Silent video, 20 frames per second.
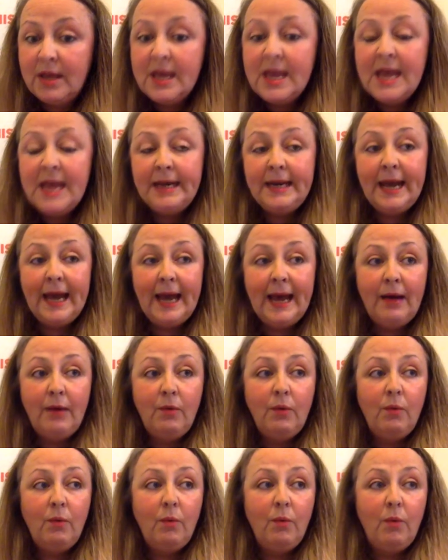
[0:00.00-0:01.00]

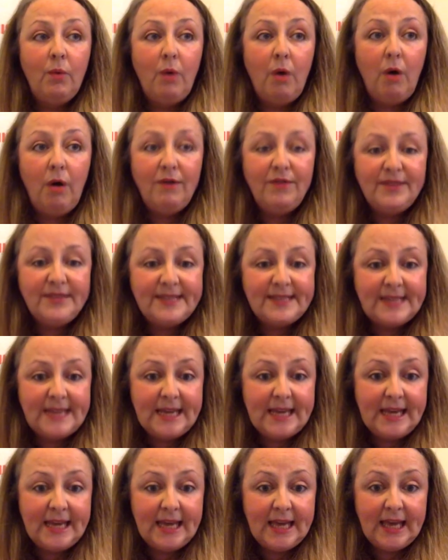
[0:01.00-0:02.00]
Now,
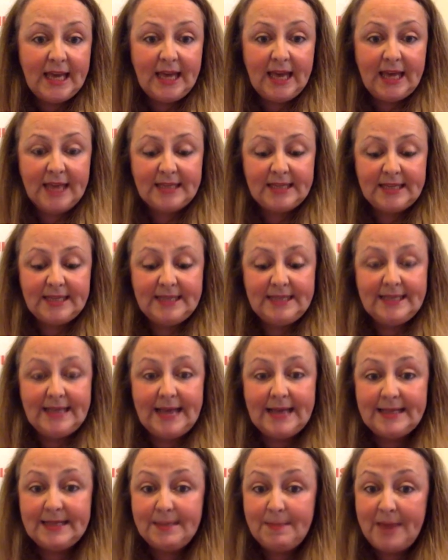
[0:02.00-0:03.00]
obviously, it's
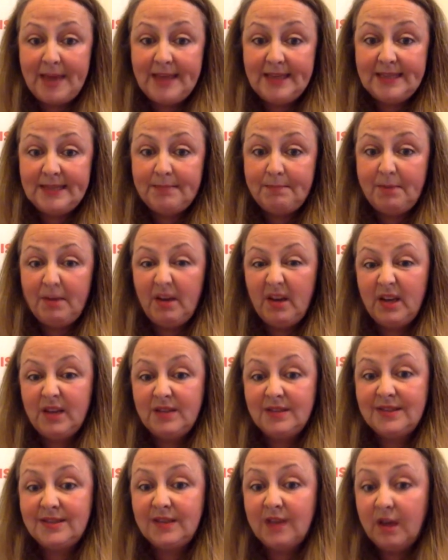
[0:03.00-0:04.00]
exacerbated by
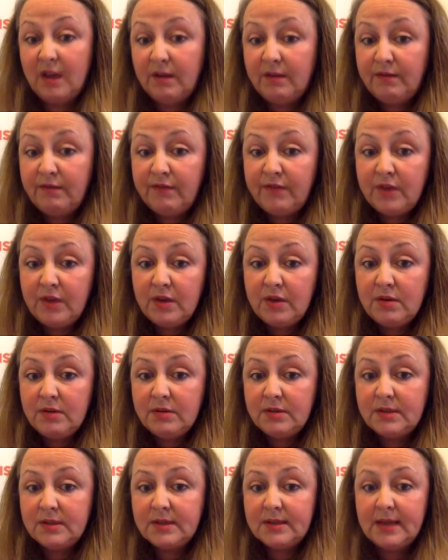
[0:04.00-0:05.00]
certain
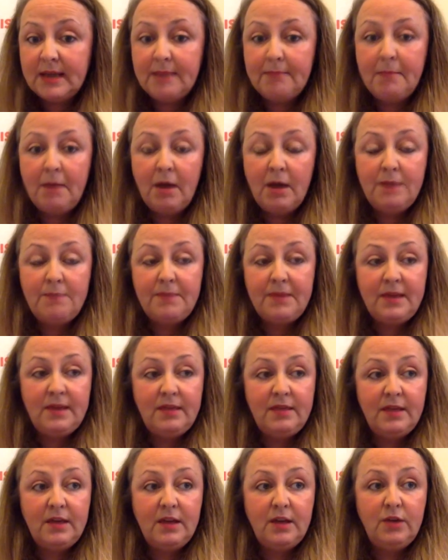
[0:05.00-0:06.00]
foods. It might
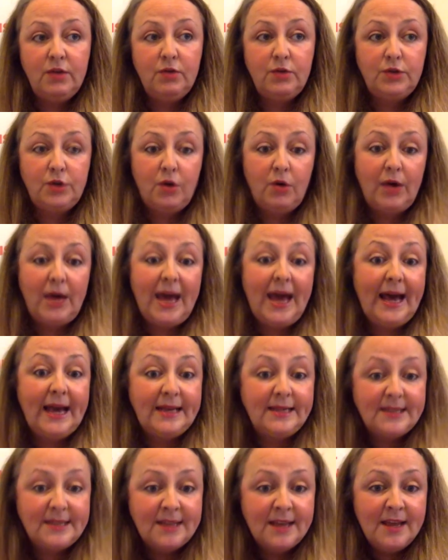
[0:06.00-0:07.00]
be that your dog
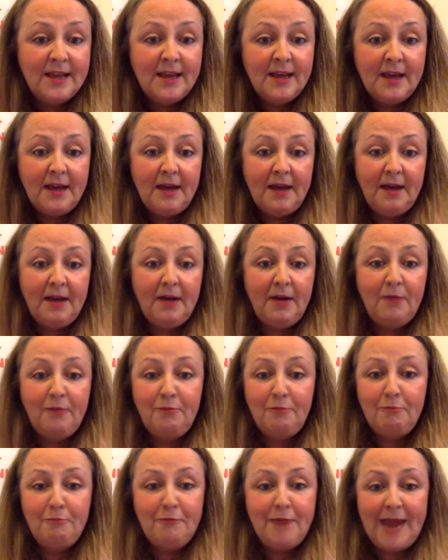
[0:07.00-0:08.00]
has
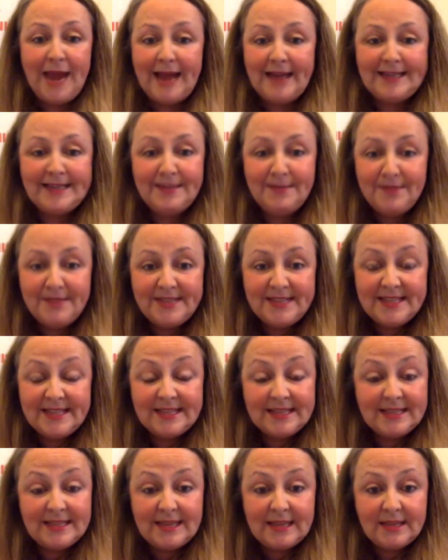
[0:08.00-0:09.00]
reactivities
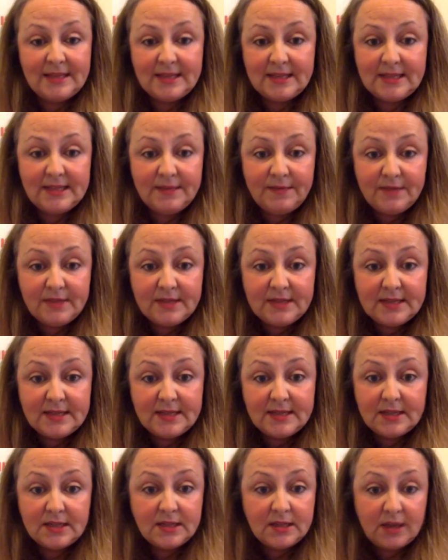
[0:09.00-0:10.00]
and
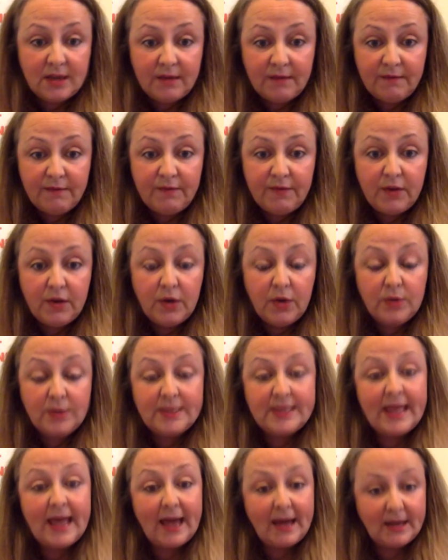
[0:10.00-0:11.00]
sensitivities to certain
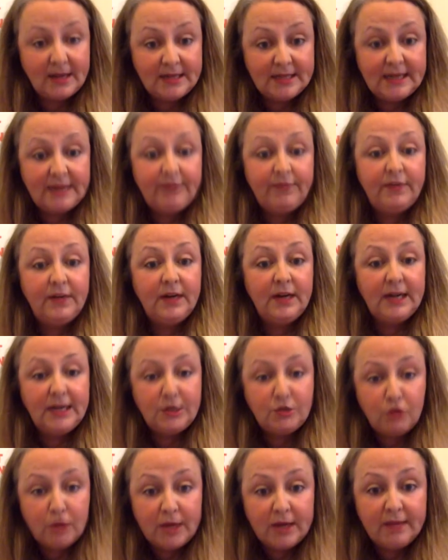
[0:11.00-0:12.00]
foods that can definitely
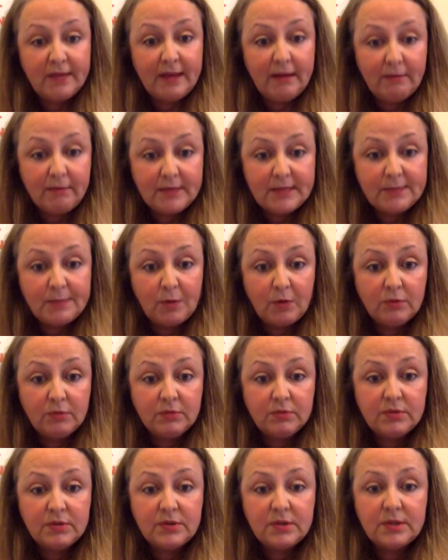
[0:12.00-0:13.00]
trigger that
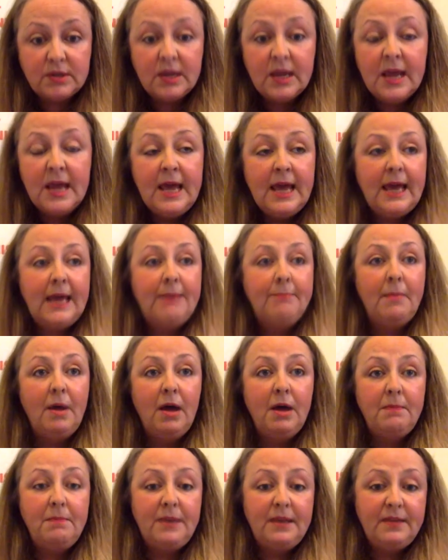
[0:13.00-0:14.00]
response. It
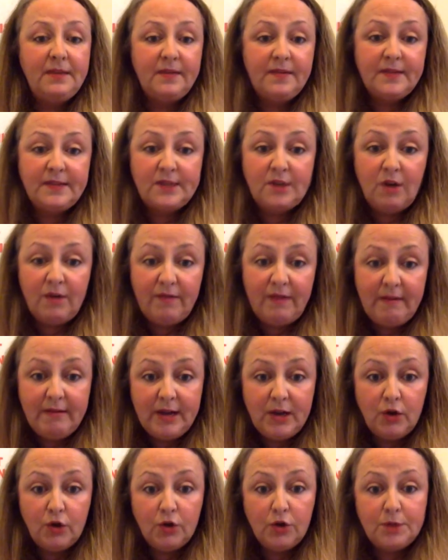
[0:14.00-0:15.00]
might be that there's not
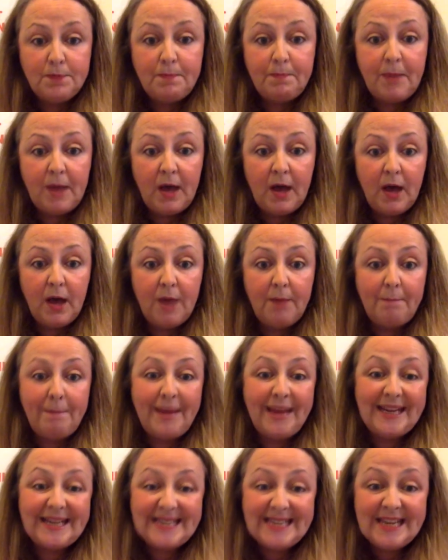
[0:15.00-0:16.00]
very good
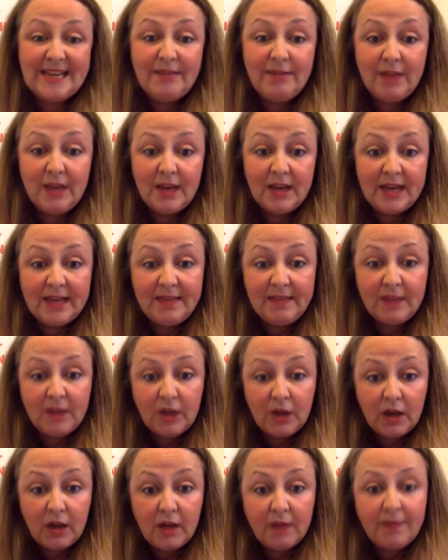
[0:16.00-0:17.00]
bacteria in the
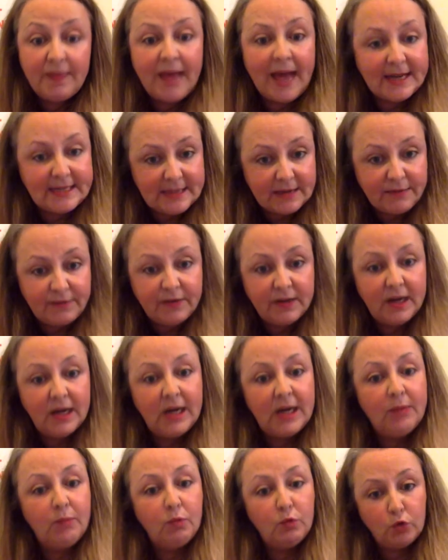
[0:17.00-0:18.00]
gut that
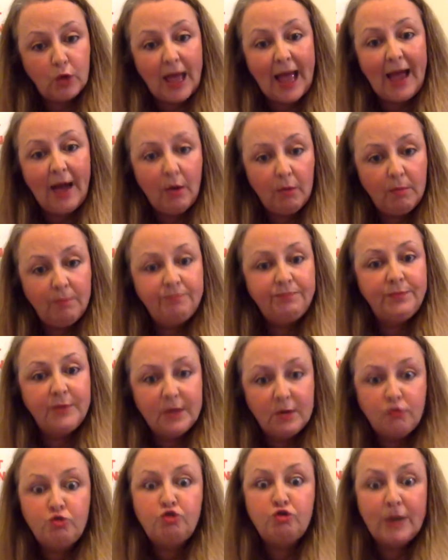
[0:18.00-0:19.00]
definitely will help
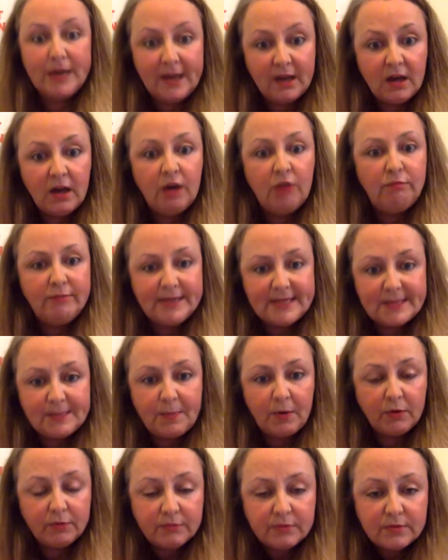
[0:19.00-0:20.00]
trigger a
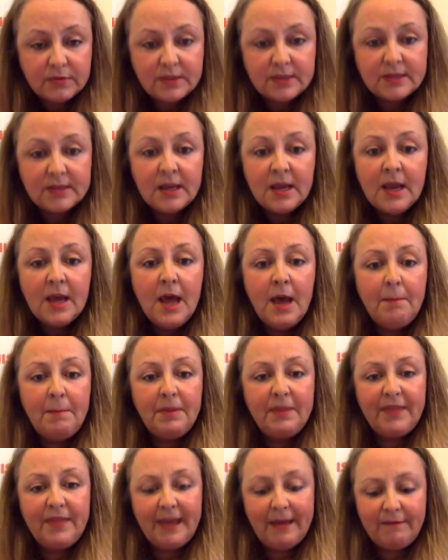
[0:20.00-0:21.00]
response.
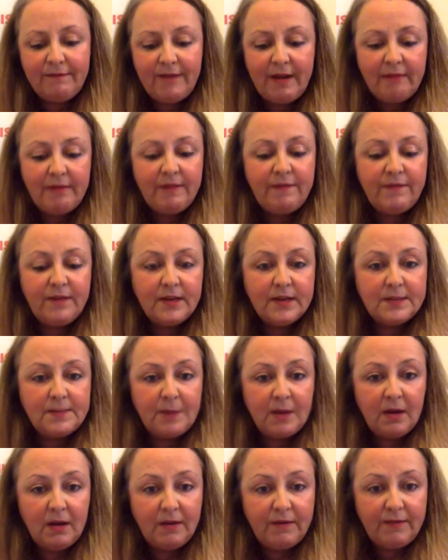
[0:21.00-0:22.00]
But that very first
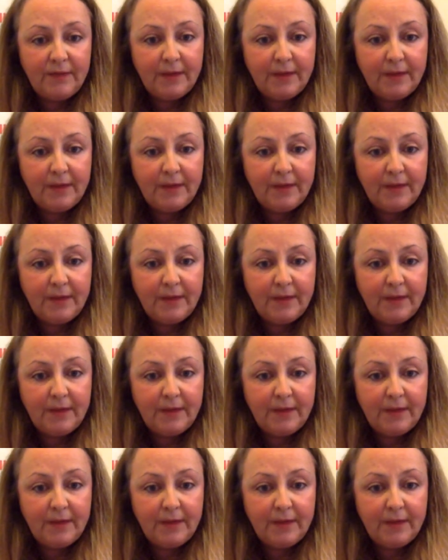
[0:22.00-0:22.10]
part of fat